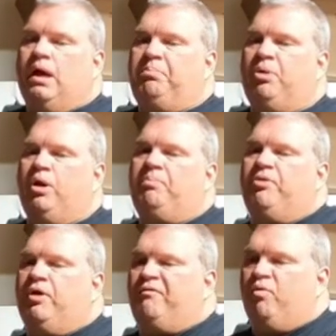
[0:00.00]
I put
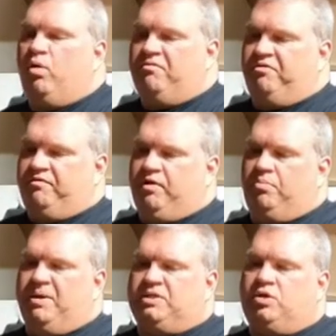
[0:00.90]
up there for 150
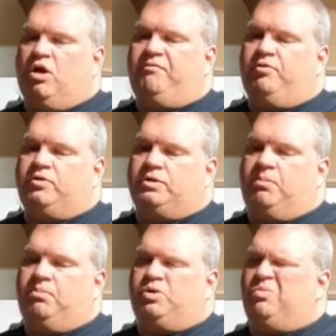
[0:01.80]
or best offer.
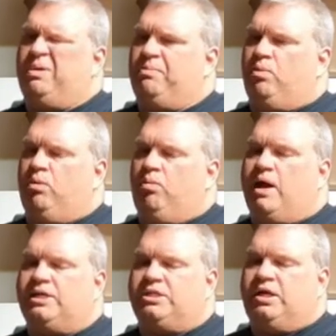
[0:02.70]
Some two people were
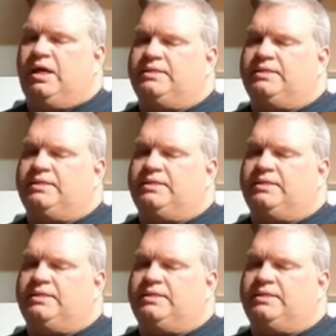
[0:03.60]
watching it.